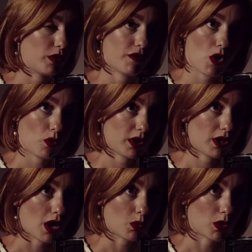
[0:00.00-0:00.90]
We've only
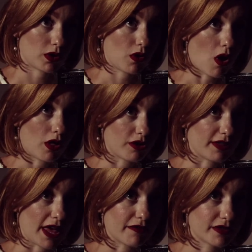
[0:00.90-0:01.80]
got one caller
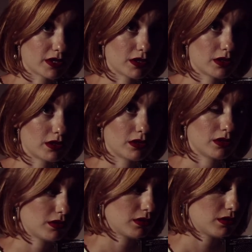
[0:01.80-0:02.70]
left.
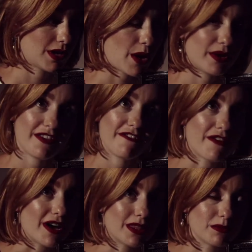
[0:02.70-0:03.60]
How did they
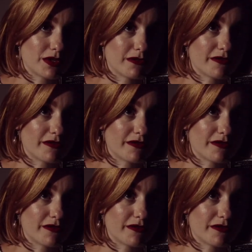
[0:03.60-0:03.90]
find them so